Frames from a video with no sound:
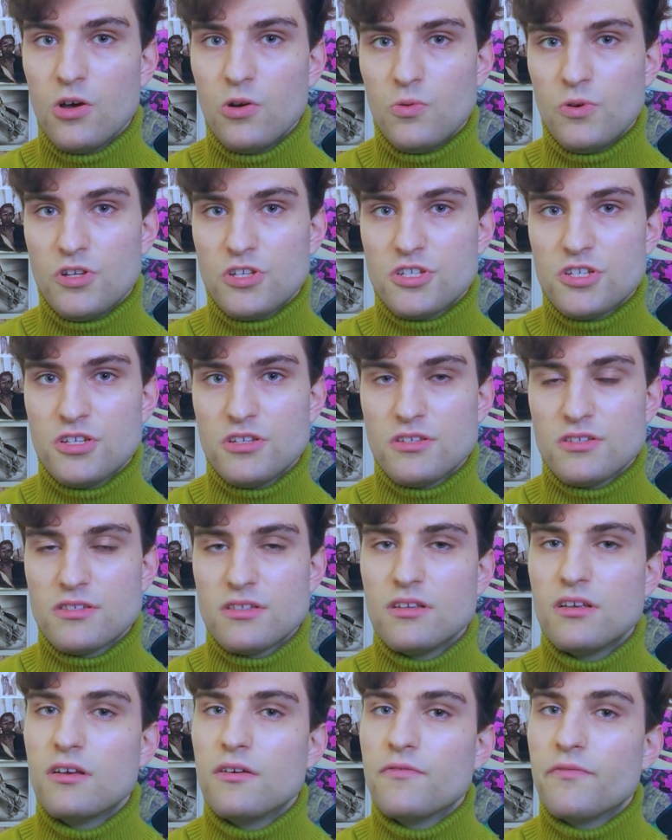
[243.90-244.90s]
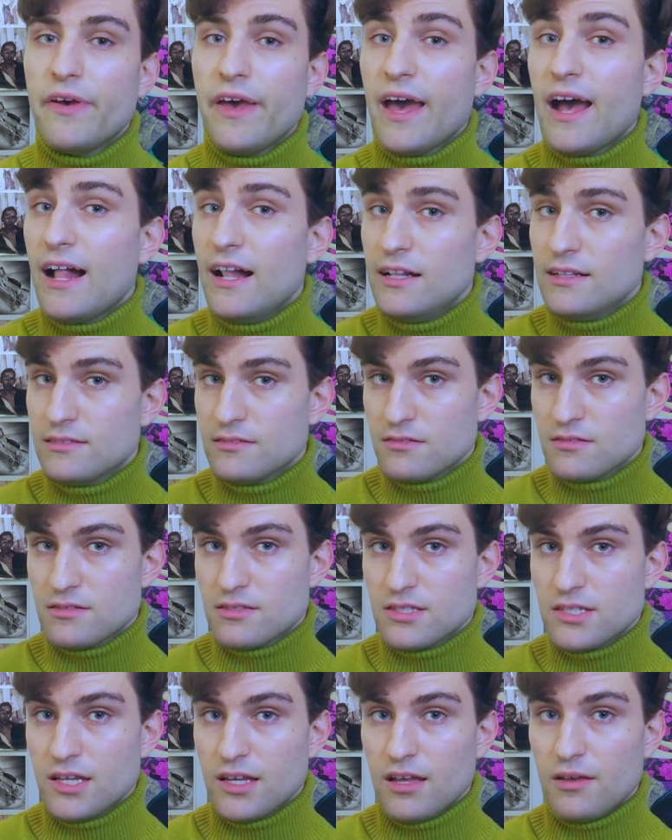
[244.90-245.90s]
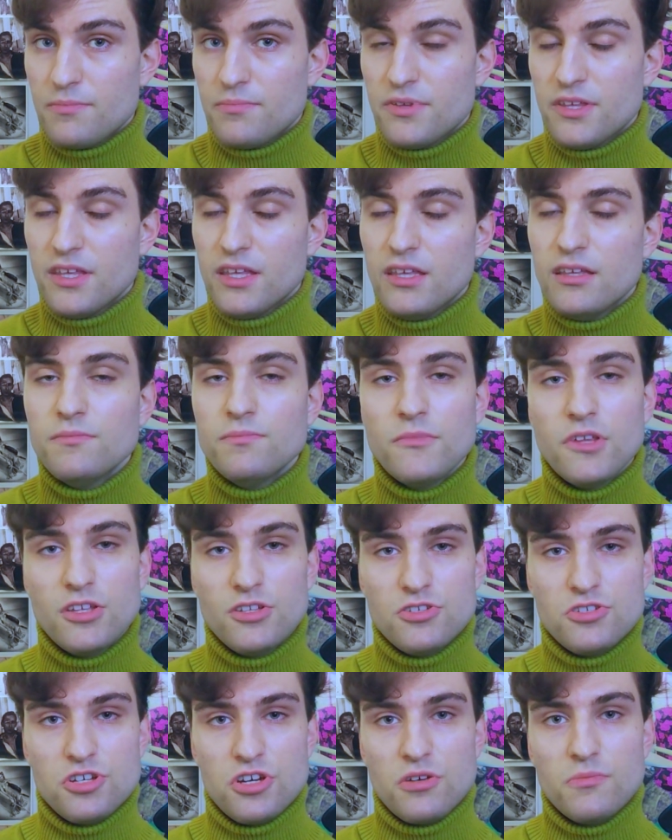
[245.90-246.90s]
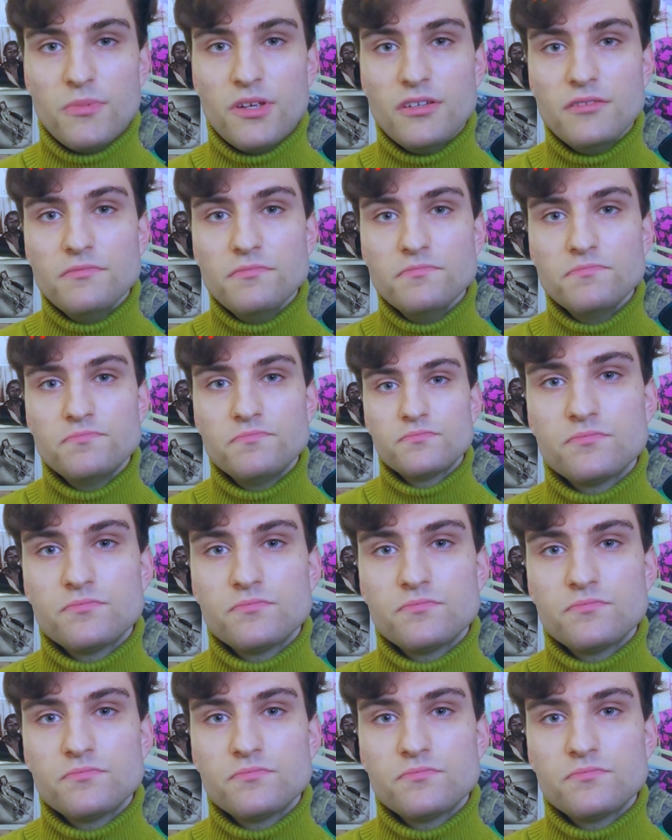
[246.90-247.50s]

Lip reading: which is Verhaltenstherapie in German.